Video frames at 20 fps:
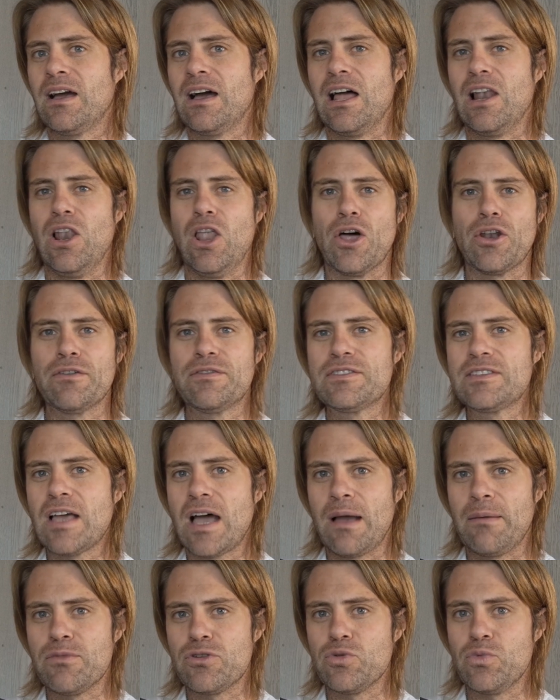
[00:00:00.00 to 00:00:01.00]
a lot of
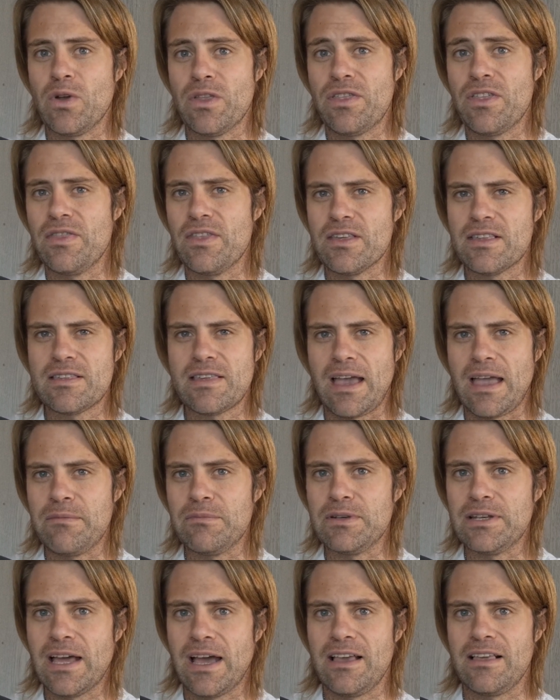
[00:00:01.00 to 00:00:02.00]
times within the
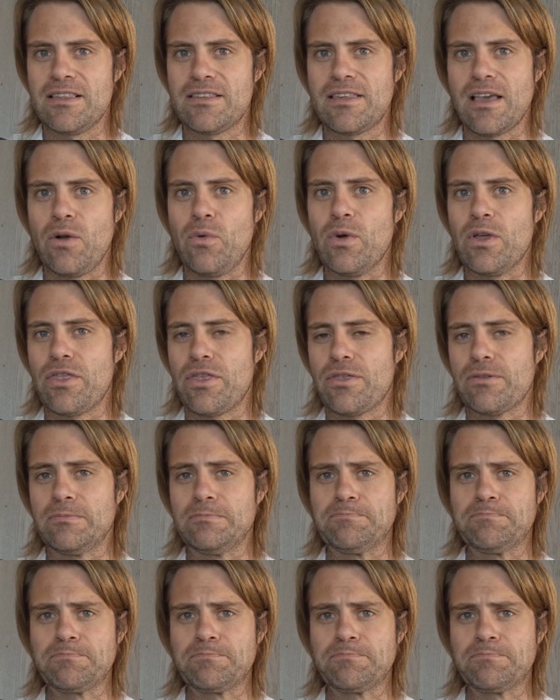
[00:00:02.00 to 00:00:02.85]
same day. So with